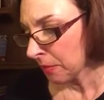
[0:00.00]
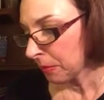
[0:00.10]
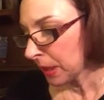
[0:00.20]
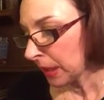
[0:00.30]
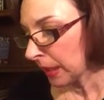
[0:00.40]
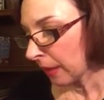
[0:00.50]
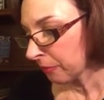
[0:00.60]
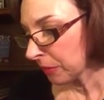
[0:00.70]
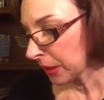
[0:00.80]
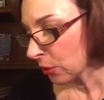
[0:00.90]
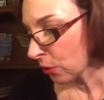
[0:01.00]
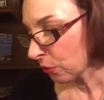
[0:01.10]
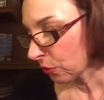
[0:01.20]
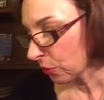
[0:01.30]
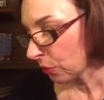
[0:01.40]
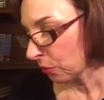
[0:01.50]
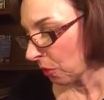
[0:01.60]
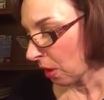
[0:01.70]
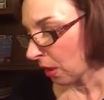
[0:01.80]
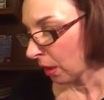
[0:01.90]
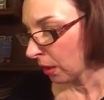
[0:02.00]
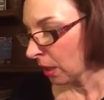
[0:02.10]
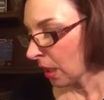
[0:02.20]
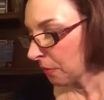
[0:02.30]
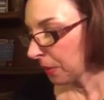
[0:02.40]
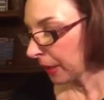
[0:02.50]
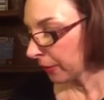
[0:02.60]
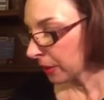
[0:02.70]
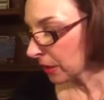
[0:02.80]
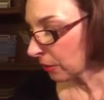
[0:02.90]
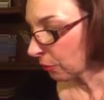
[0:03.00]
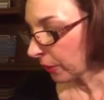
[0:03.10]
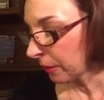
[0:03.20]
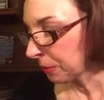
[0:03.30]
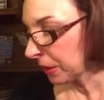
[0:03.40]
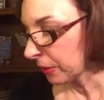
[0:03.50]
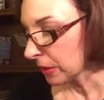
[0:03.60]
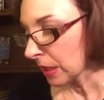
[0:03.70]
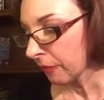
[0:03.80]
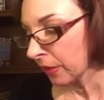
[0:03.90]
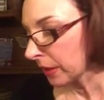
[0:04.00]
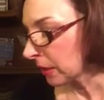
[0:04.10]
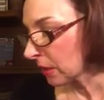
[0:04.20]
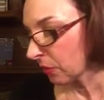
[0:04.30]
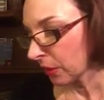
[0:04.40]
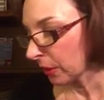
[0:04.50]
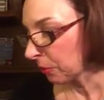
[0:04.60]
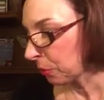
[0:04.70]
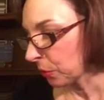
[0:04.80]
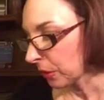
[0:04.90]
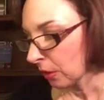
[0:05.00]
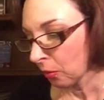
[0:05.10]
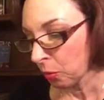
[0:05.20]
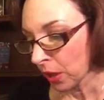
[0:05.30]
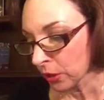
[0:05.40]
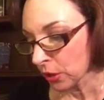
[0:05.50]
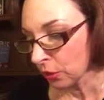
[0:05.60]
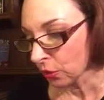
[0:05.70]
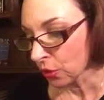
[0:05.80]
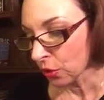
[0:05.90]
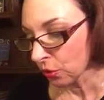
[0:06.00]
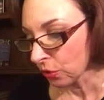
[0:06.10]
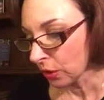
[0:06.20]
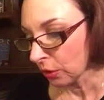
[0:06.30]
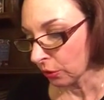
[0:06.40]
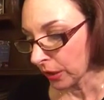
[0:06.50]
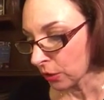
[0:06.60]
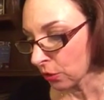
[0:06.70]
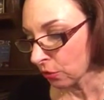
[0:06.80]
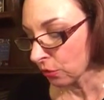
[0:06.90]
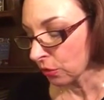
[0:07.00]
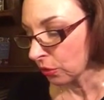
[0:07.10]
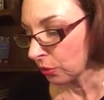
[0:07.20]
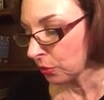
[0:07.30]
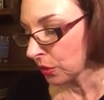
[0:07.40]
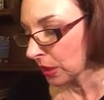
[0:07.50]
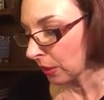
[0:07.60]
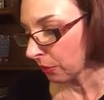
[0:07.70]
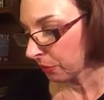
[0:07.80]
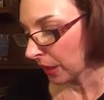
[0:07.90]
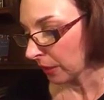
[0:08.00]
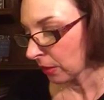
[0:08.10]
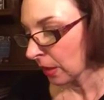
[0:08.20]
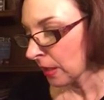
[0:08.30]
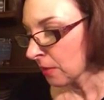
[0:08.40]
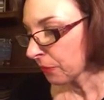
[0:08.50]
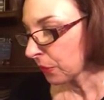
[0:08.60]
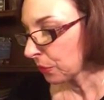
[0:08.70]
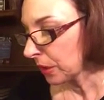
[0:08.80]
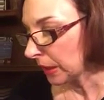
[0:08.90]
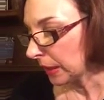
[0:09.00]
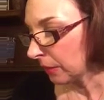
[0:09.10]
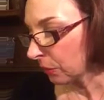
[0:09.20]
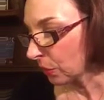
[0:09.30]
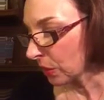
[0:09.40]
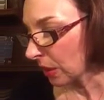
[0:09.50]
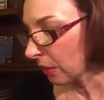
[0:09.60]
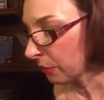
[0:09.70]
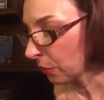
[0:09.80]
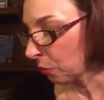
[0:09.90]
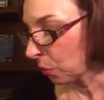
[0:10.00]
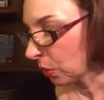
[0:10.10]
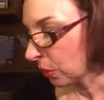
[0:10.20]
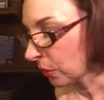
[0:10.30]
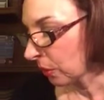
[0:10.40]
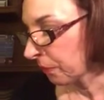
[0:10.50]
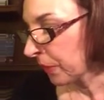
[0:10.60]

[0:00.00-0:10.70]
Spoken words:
Many of my children who are parents and grandparents, I find this very important, are watching your children and grandchildren lose their faith through the evils of your world,